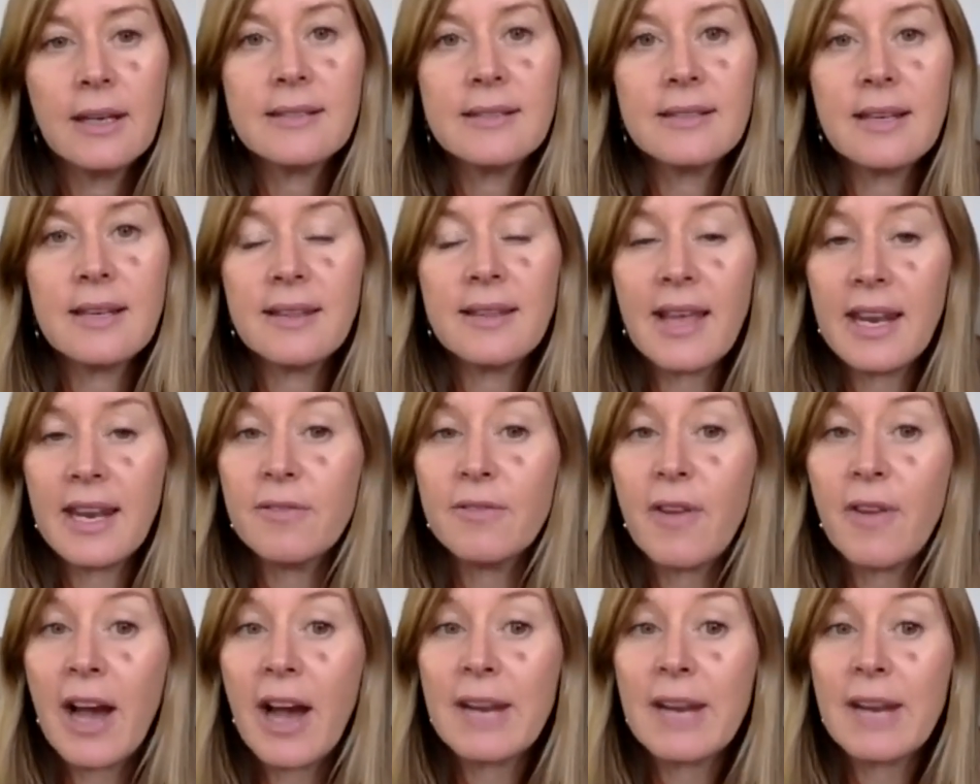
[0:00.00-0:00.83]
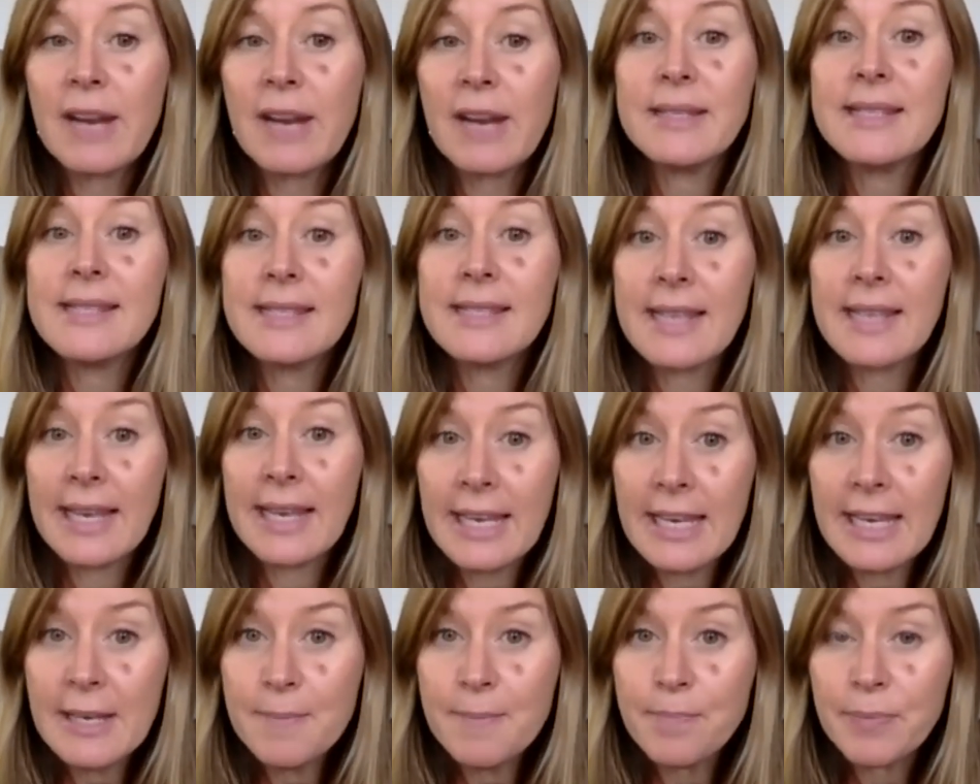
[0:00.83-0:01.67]
Synthetic vitamin
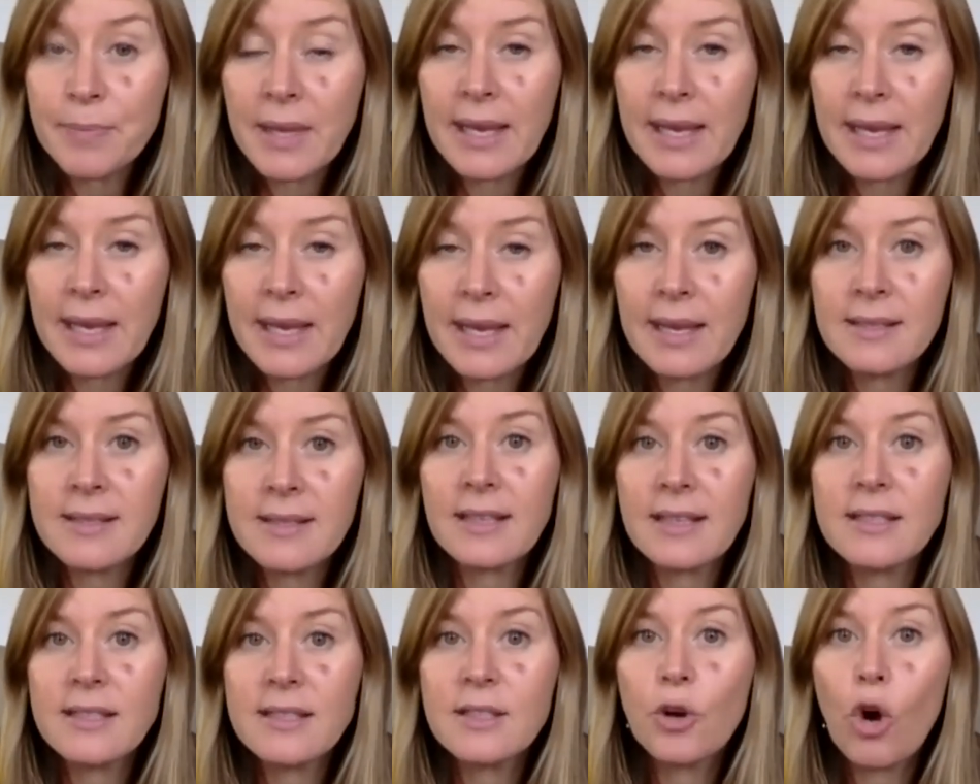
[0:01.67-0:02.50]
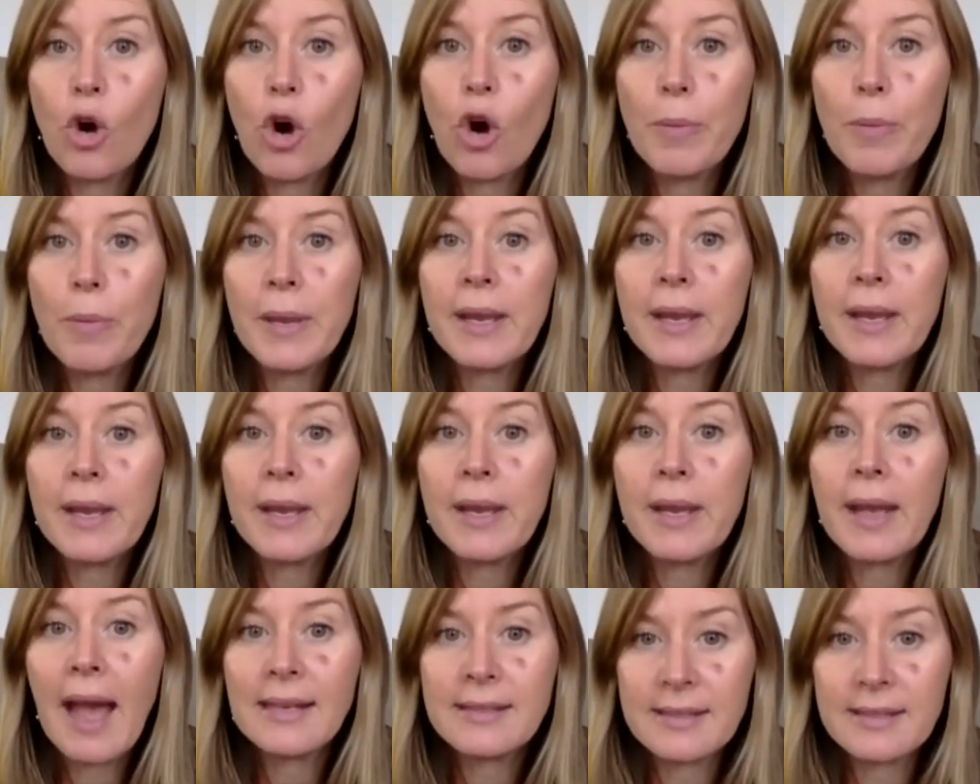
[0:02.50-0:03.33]
C is
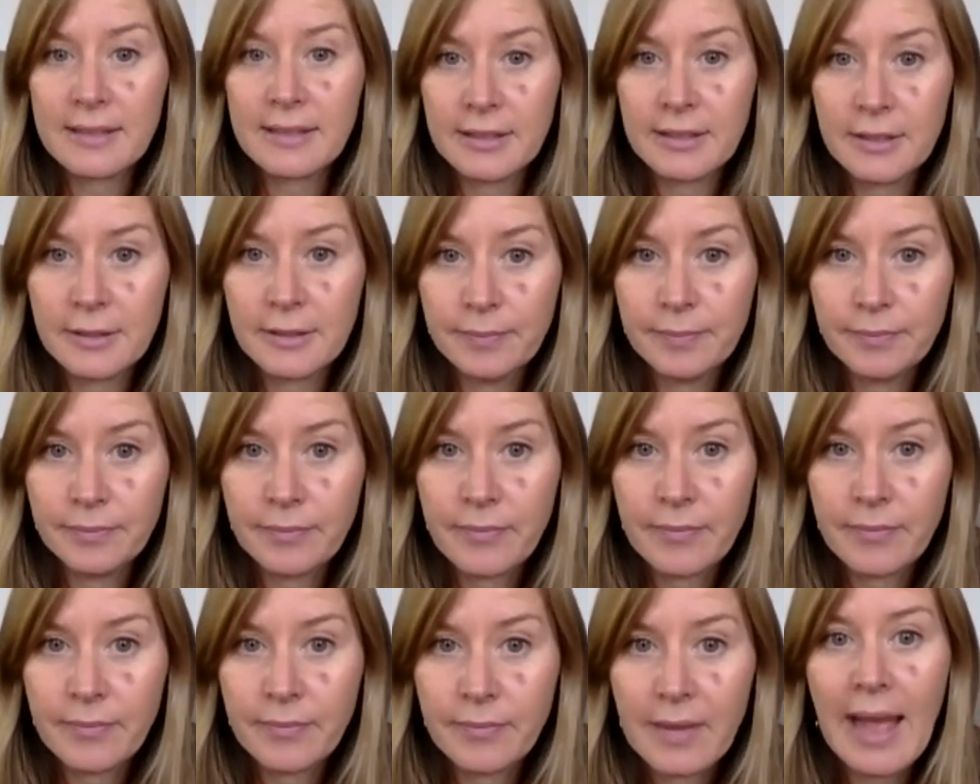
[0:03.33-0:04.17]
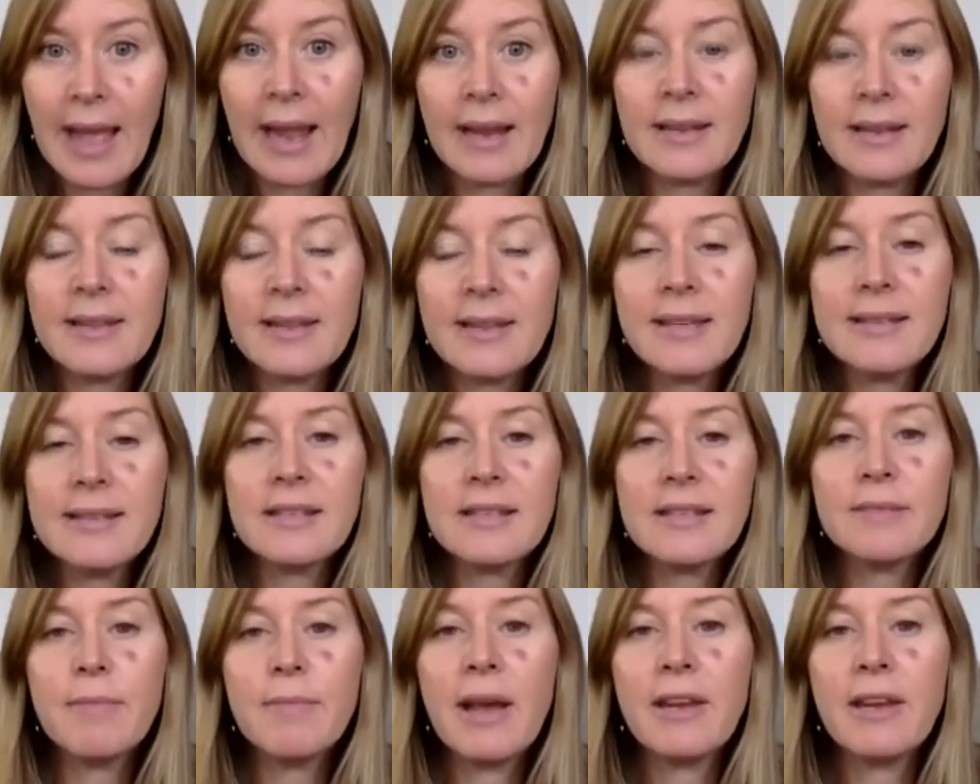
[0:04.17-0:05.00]
ascorbic acid, and this
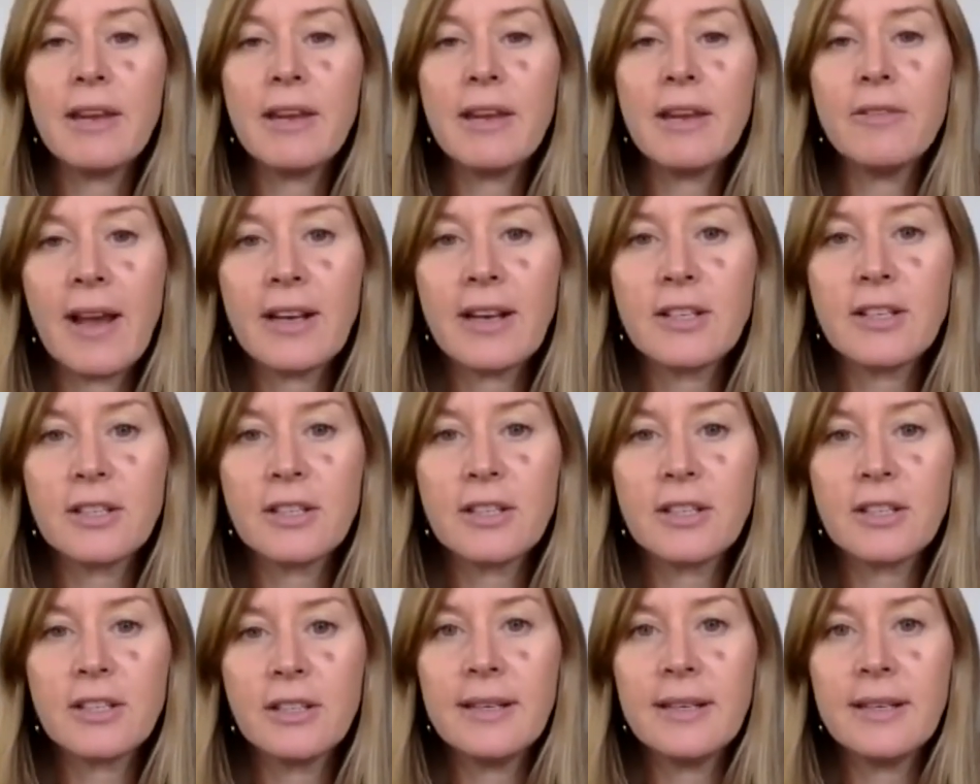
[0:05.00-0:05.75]
is manufactured.